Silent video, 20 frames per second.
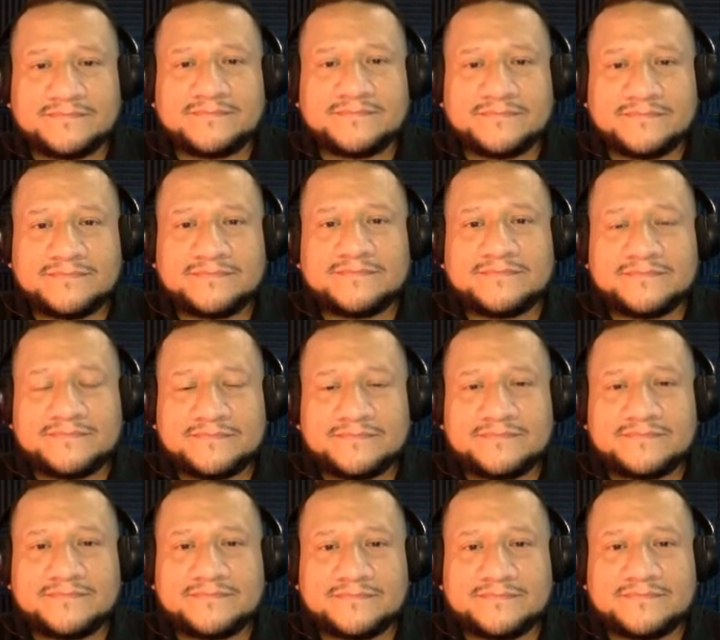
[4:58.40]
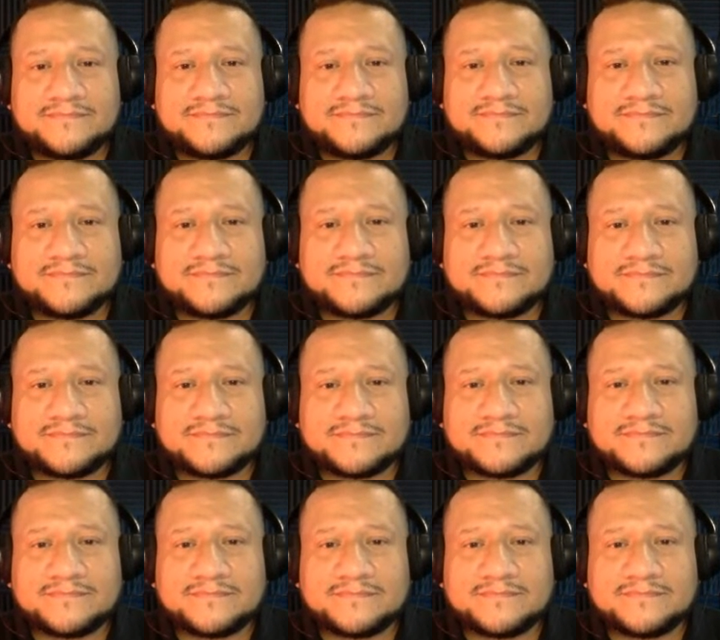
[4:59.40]

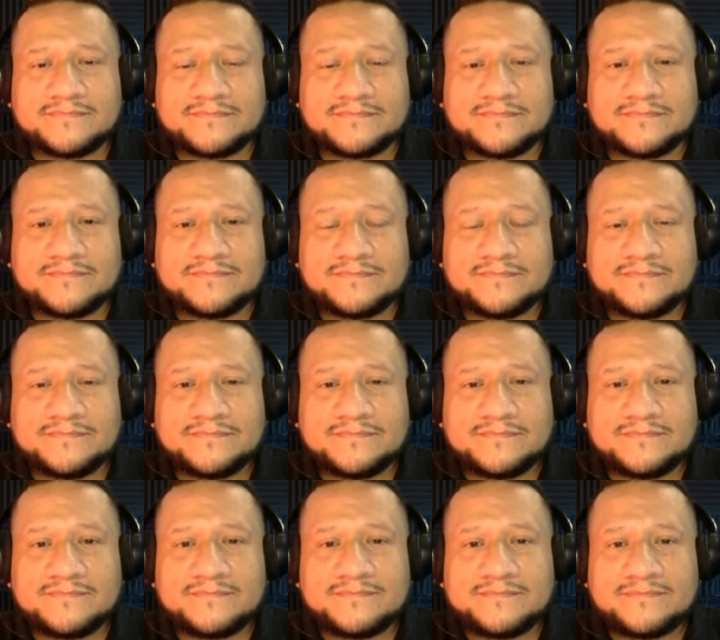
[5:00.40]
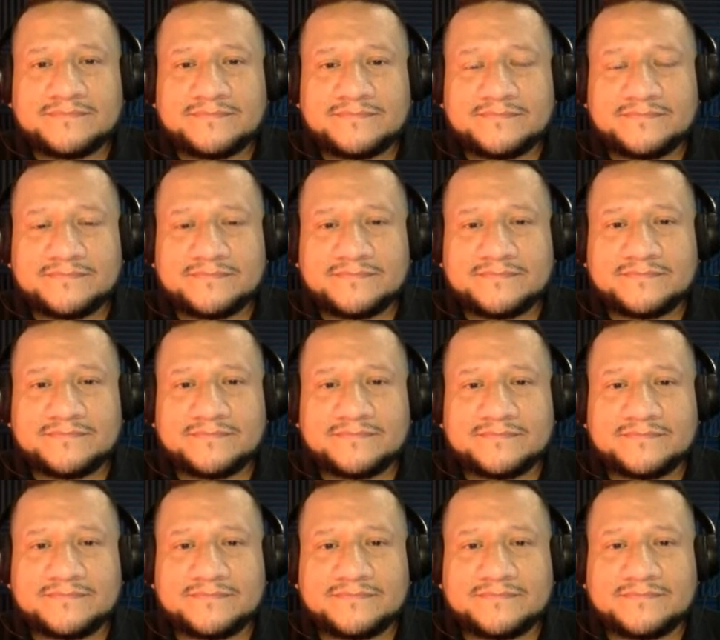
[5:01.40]

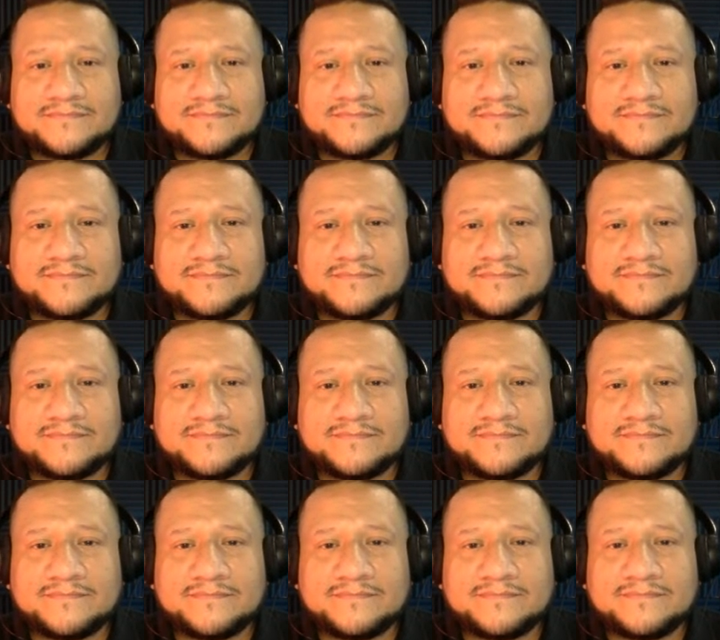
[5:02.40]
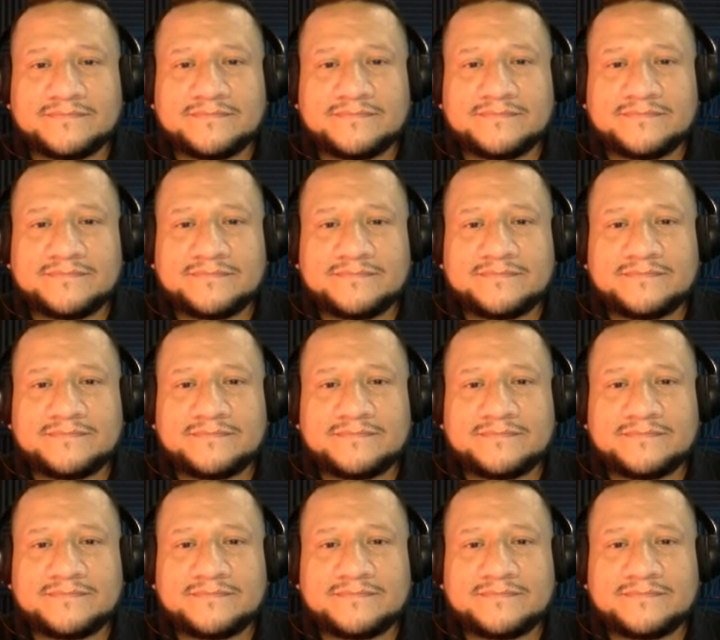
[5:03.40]
(not speaking)